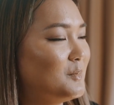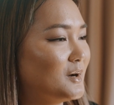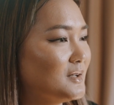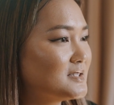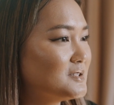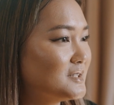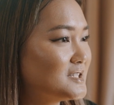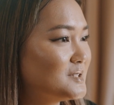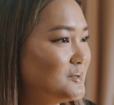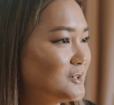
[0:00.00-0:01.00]
but also
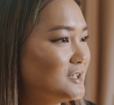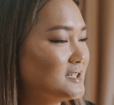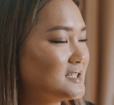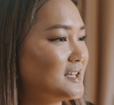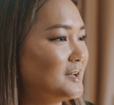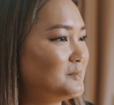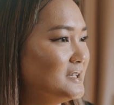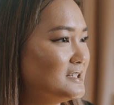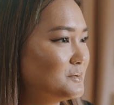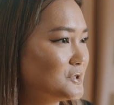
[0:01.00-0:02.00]
experience that
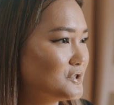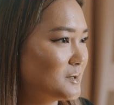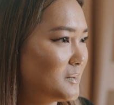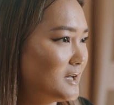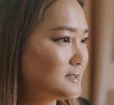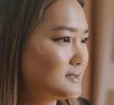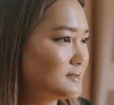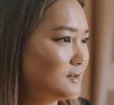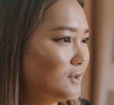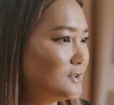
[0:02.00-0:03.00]
peace which
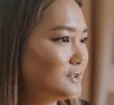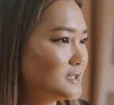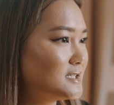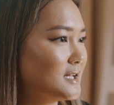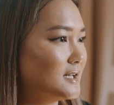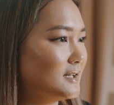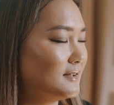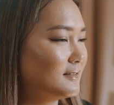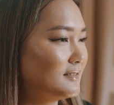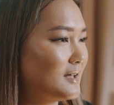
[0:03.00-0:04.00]
surpasses all understanding